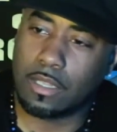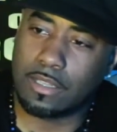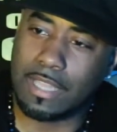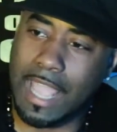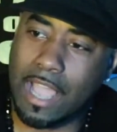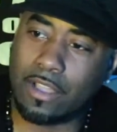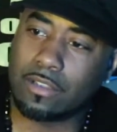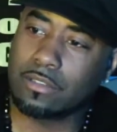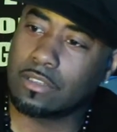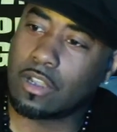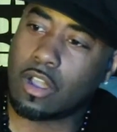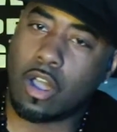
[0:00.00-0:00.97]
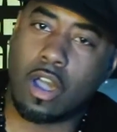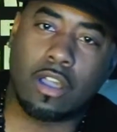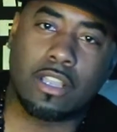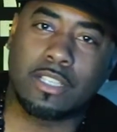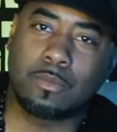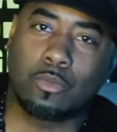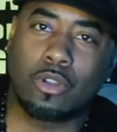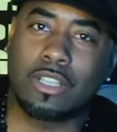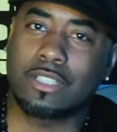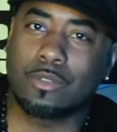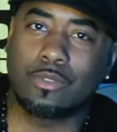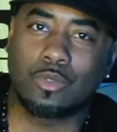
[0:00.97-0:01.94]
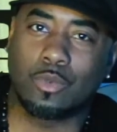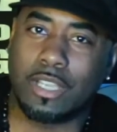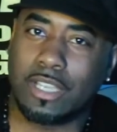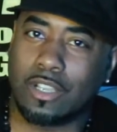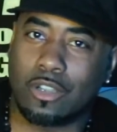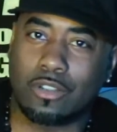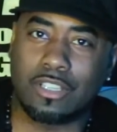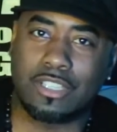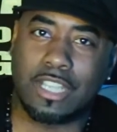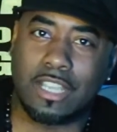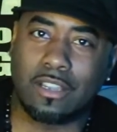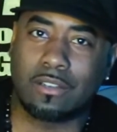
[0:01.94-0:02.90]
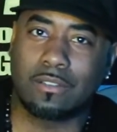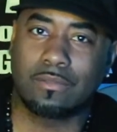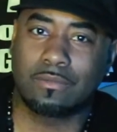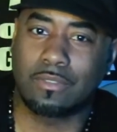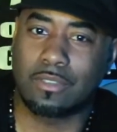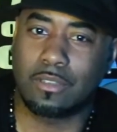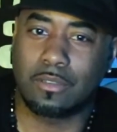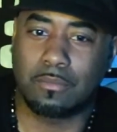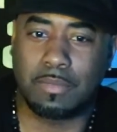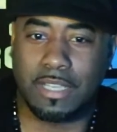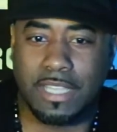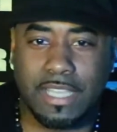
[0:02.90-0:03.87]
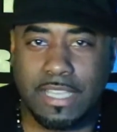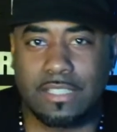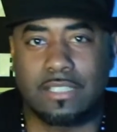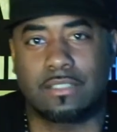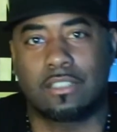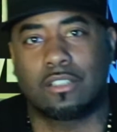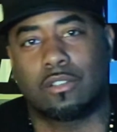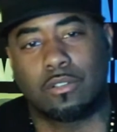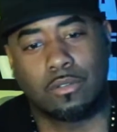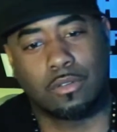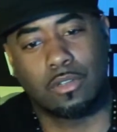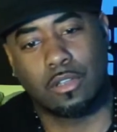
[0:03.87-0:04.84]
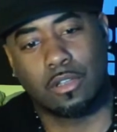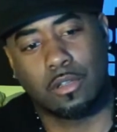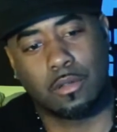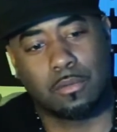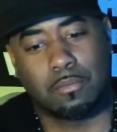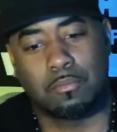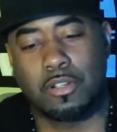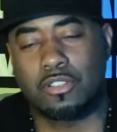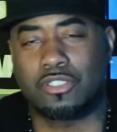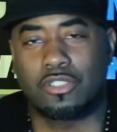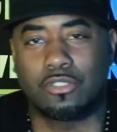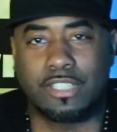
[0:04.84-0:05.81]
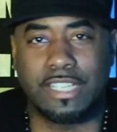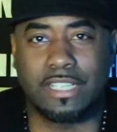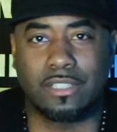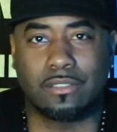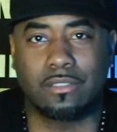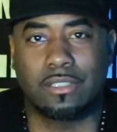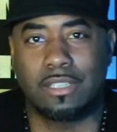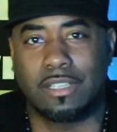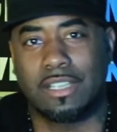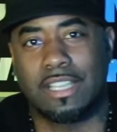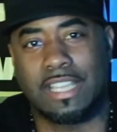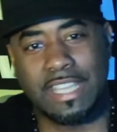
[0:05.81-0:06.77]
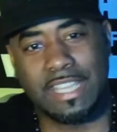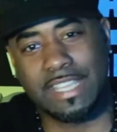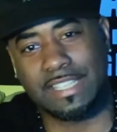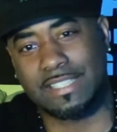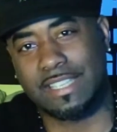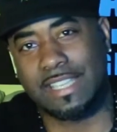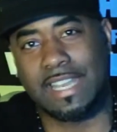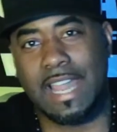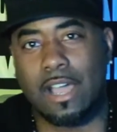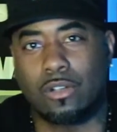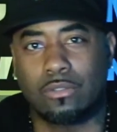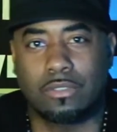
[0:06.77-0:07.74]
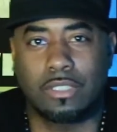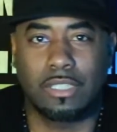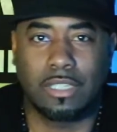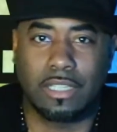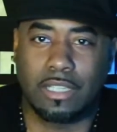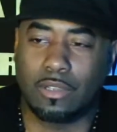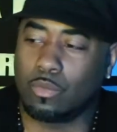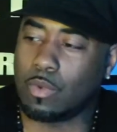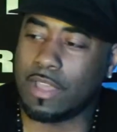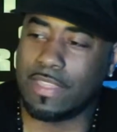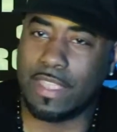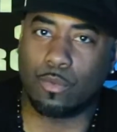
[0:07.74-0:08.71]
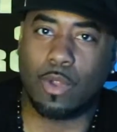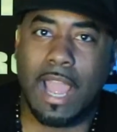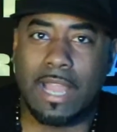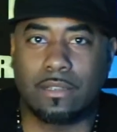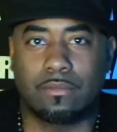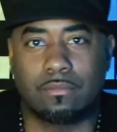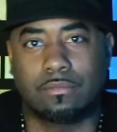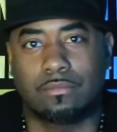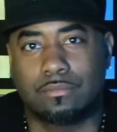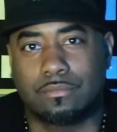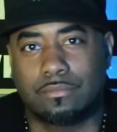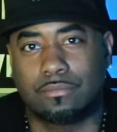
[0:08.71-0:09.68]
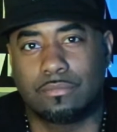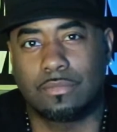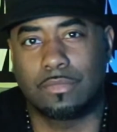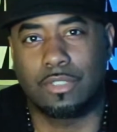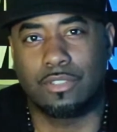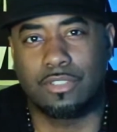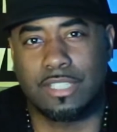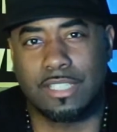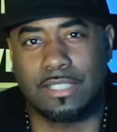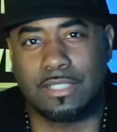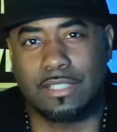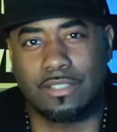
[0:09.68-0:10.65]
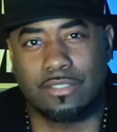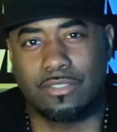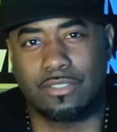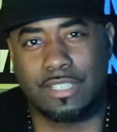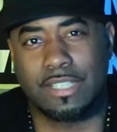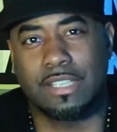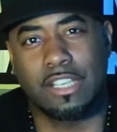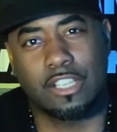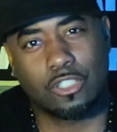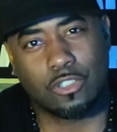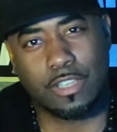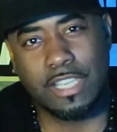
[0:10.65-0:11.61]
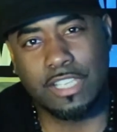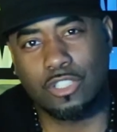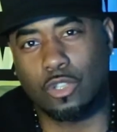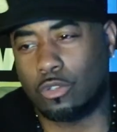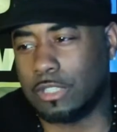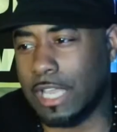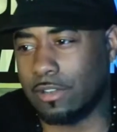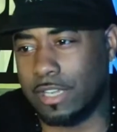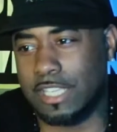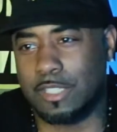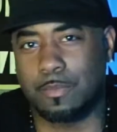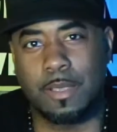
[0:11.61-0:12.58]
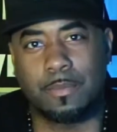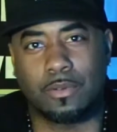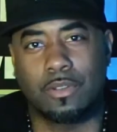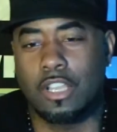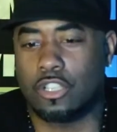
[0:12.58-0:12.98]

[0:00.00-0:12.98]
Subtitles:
Now, all his boys he was with go to jail, but he gets his little personal deal. He gets to get out while they rot. You see this? You see? So he sold out his people.